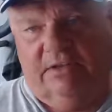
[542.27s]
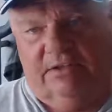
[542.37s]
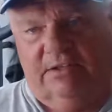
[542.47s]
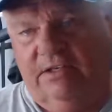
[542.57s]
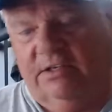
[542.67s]

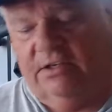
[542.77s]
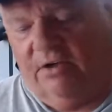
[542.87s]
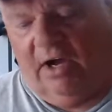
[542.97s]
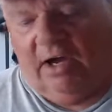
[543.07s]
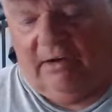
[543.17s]
continue
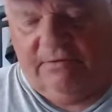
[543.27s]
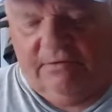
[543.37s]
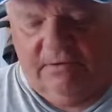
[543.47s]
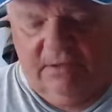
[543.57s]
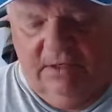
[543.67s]
off
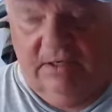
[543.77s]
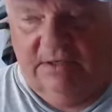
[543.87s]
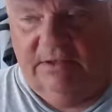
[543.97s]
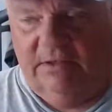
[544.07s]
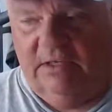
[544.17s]

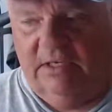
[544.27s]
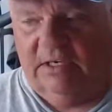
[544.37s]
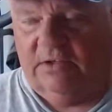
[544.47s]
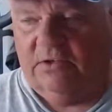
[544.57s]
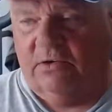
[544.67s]
until you get
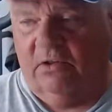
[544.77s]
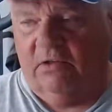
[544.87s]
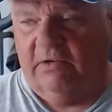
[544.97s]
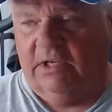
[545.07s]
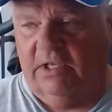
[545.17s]
control
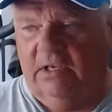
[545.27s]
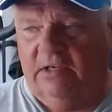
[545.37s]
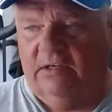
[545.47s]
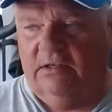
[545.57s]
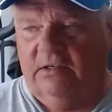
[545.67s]
of it
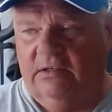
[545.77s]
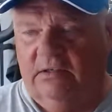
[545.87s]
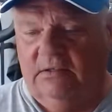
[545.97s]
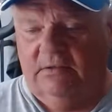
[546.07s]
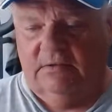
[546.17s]
again.
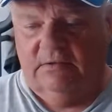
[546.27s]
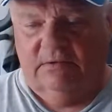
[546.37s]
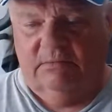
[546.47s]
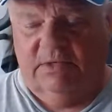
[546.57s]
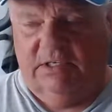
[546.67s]

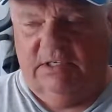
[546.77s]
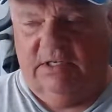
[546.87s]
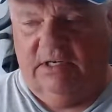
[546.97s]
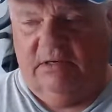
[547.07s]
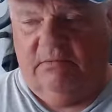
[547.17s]
But
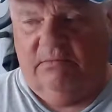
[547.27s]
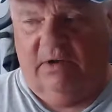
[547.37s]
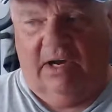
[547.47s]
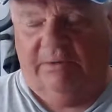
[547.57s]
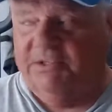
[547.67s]

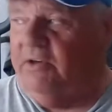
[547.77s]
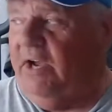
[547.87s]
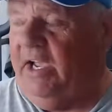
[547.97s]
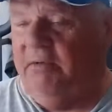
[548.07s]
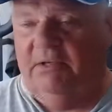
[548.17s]
I was so
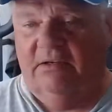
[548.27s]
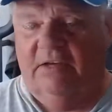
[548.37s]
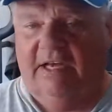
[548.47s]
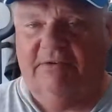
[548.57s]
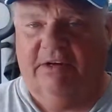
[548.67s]
happy
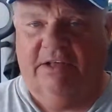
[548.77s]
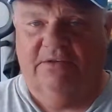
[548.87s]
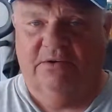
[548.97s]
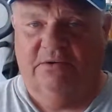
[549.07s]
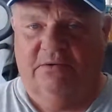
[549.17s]
after I got
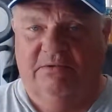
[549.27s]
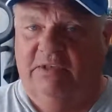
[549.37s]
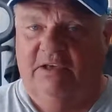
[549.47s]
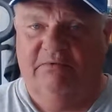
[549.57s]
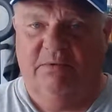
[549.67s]
through with
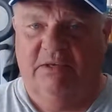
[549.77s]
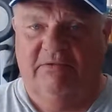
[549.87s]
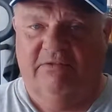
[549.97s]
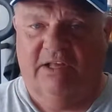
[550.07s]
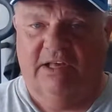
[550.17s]
the
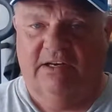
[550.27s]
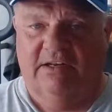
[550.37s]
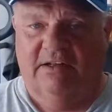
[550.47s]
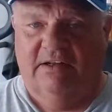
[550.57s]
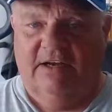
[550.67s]
FPV flight.
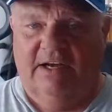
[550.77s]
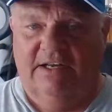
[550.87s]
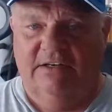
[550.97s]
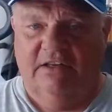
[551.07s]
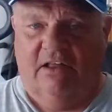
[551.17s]
I
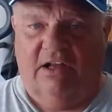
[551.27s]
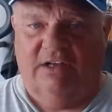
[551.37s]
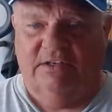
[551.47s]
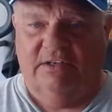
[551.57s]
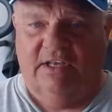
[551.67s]
didn't
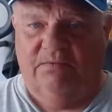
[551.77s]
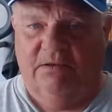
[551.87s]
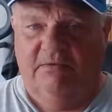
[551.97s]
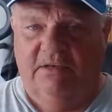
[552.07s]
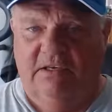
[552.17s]
launch it
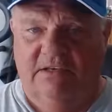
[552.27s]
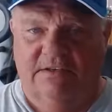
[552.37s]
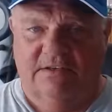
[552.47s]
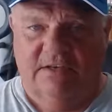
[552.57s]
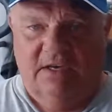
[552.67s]
FPV
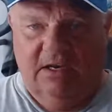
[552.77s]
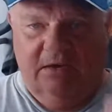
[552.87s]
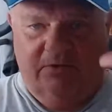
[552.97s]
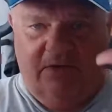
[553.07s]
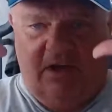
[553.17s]
because
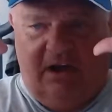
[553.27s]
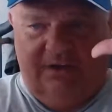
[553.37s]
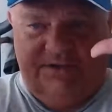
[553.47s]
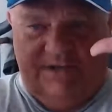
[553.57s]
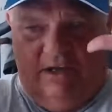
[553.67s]
with the
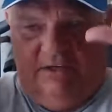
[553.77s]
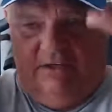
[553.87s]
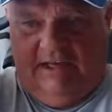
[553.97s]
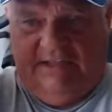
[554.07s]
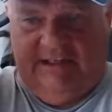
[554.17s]
goggles on, you
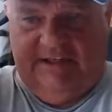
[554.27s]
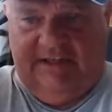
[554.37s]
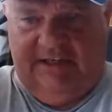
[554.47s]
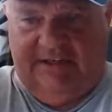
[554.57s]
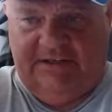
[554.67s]
got the
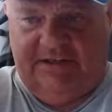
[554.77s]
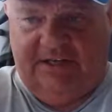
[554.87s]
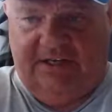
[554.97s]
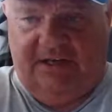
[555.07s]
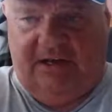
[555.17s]
antennas
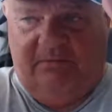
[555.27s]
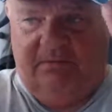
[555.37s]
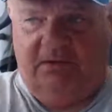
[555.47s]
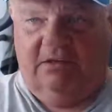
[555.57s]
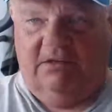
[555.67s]
sticking up
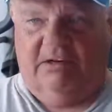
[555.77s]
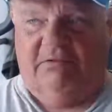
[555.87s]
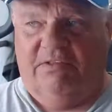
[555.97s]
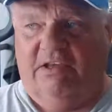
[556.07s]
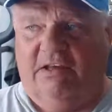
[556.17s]
and
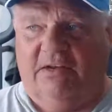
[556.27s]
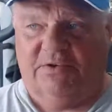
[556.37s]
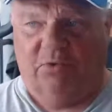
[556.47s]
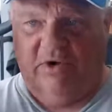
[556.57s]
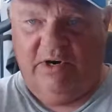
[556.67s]
everything, and I was
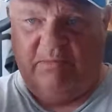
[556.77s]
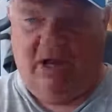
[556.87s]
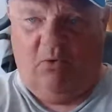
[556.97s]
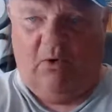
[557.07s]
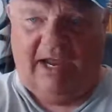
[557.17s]
worried
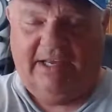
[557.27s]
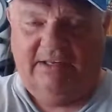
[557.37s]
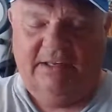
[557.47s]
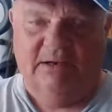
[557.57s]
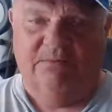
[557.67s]
about
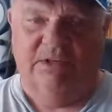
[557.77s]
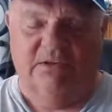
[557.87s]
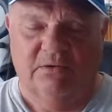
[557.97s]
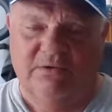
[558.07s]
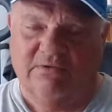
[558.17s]
whacking them
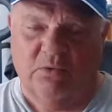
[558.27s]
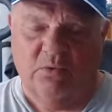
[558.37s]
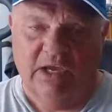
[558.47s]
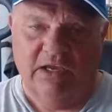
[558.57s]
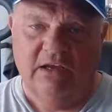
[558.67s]
either with the
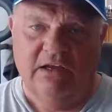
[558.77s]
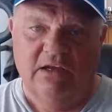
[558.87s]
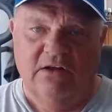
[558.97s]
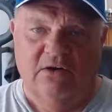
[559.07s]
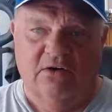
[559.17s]
wing
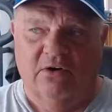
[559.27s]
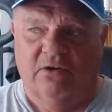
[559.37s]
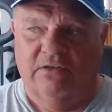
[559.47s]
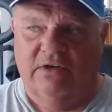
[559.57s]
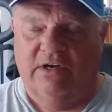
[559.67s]

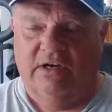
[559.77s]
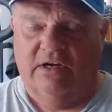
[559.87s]
or the